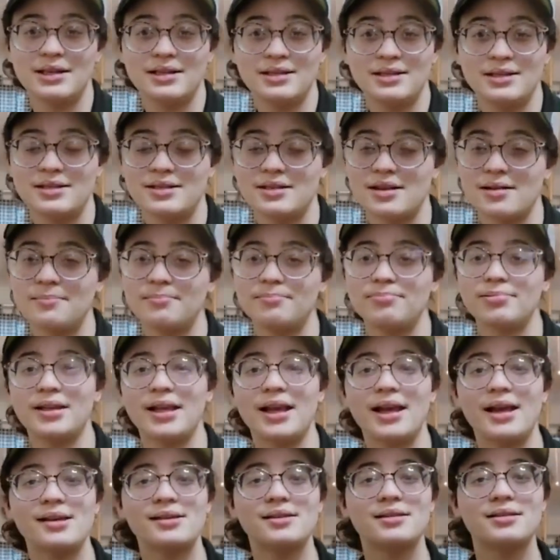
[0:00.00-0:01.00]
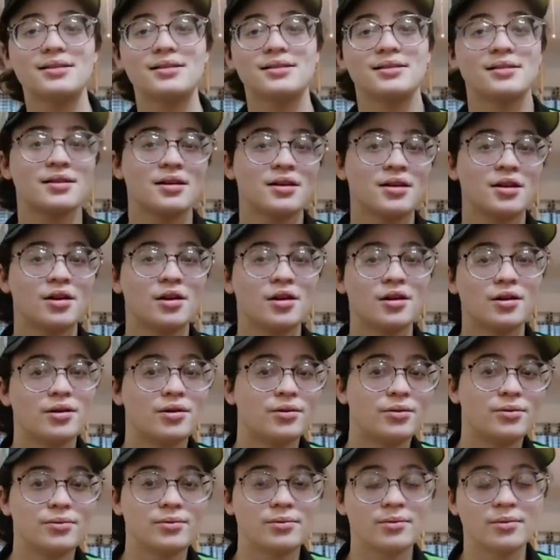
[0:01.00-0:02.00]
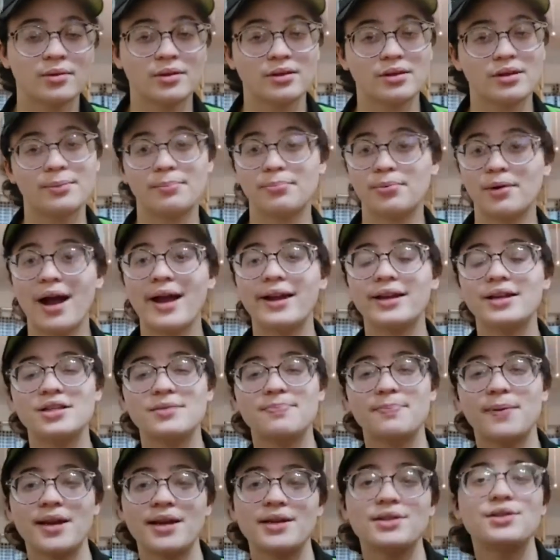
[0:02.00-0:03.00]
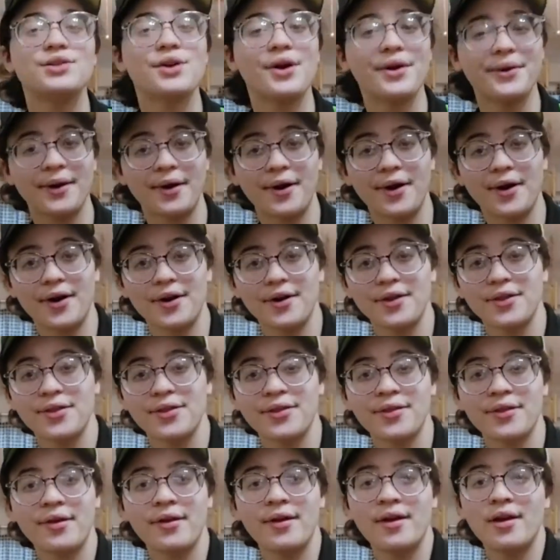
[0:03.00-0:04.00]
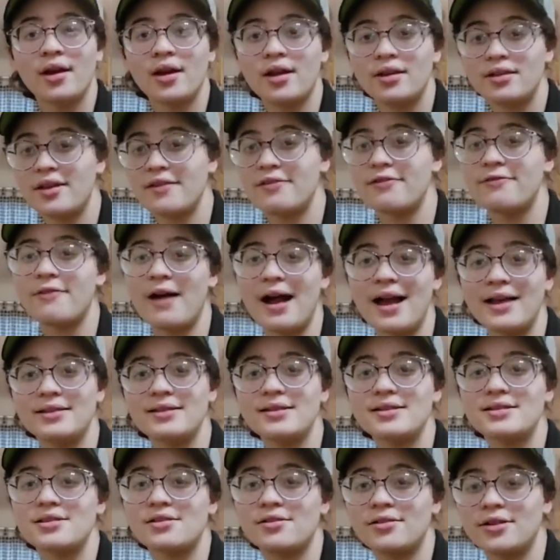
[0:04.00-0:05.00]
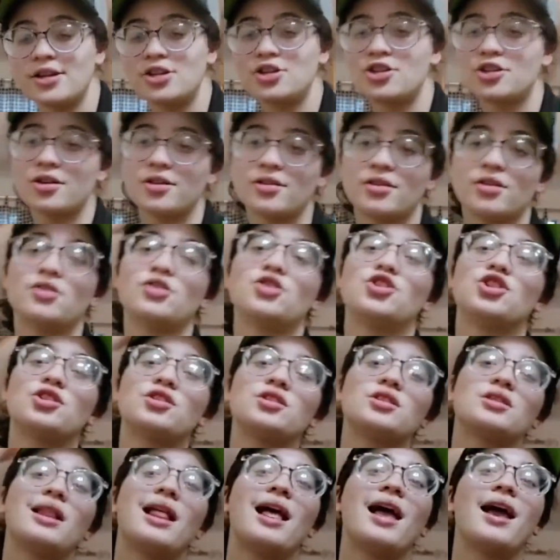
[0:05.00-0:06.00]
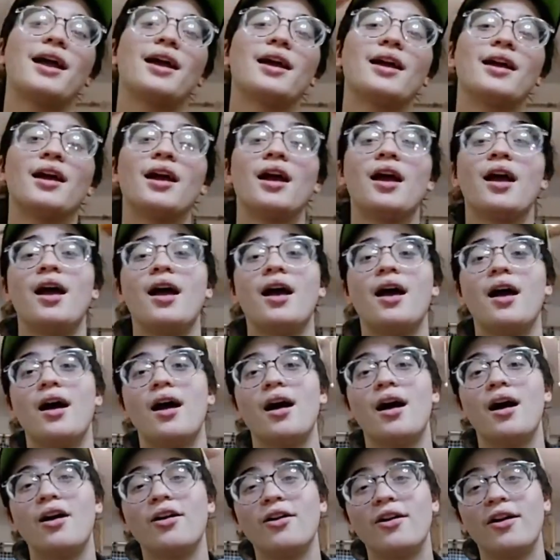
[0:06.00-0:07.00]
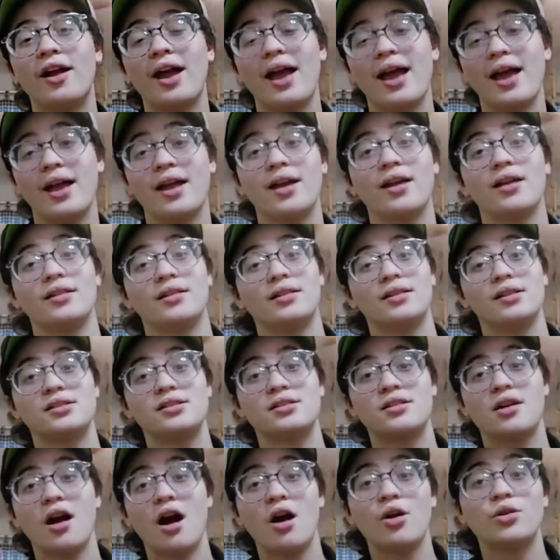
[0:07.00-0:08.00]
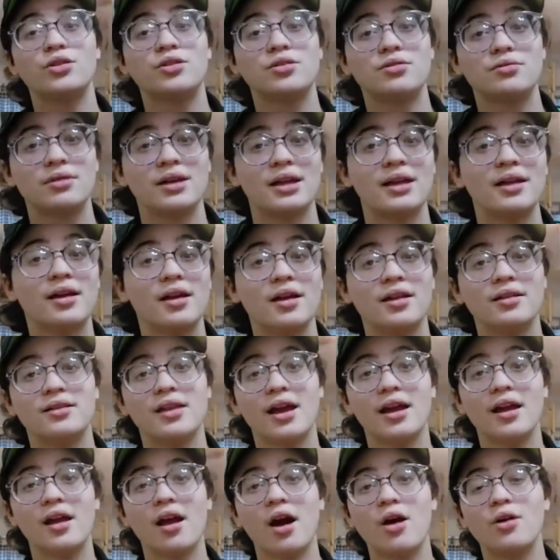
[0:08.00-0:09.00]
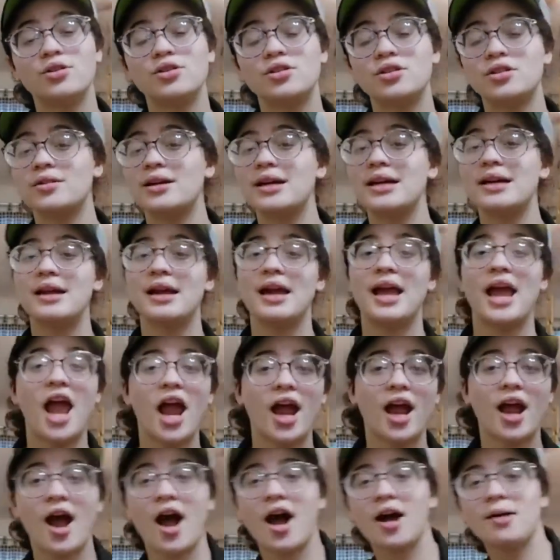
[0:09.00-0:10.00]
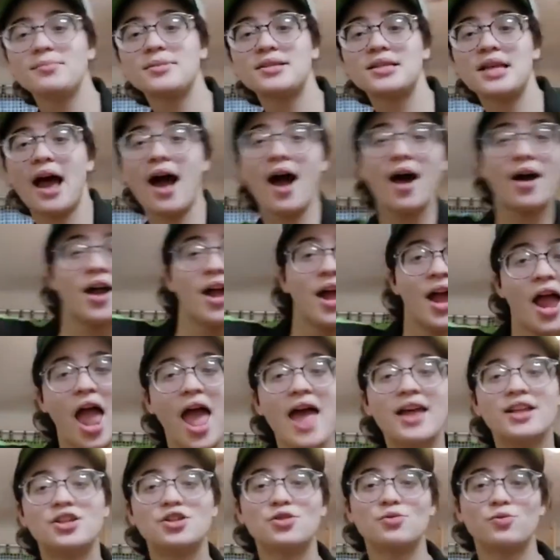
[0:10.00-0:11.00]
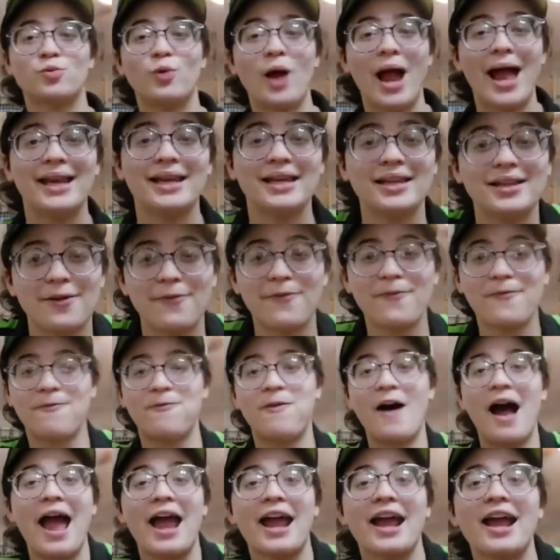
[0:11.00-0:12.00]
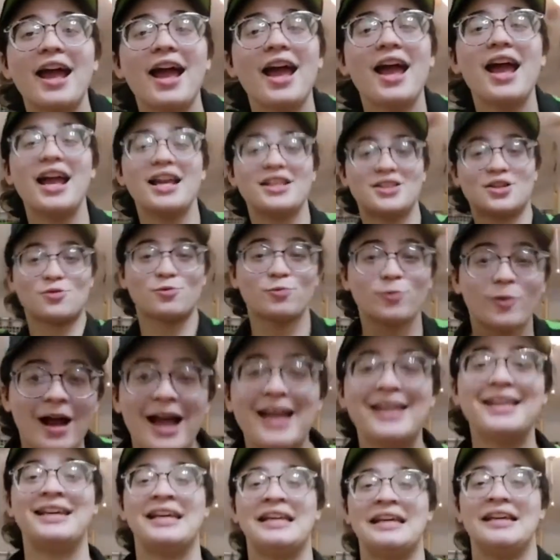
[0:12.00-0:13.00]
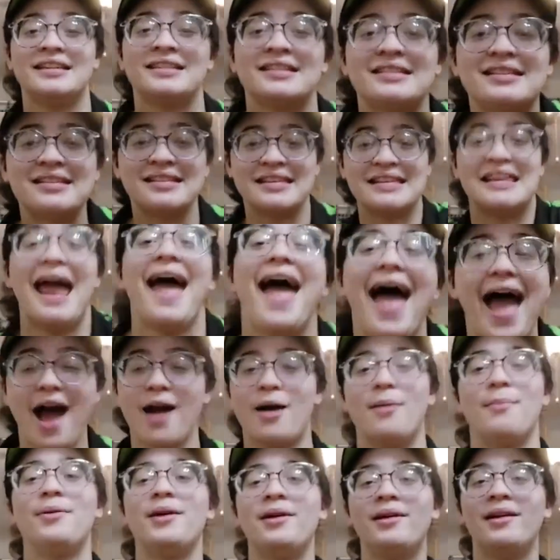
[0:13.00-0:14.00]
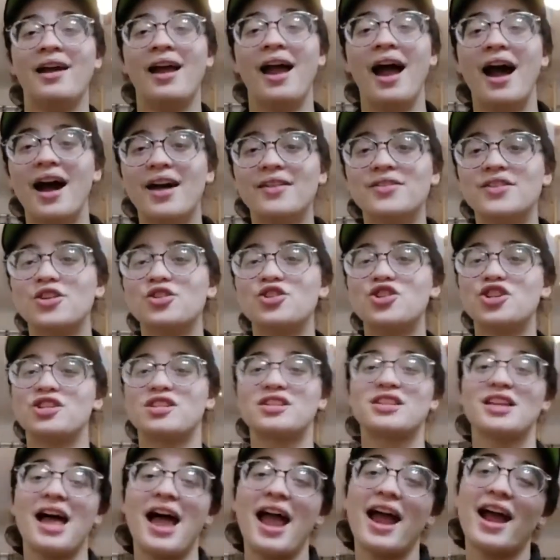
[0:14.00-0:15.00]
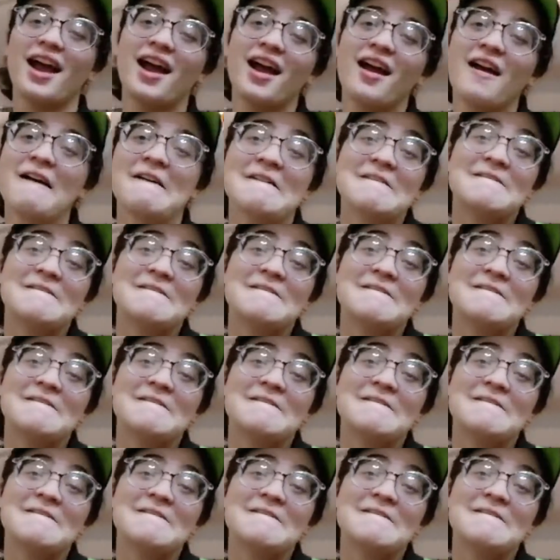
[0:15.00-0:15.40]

someplace, the brightest place on earth. They find this creature and they're just like, okay, let's go to it. They go to it, it comes out, it's ready to fight, it's ready to stab. And they're just like,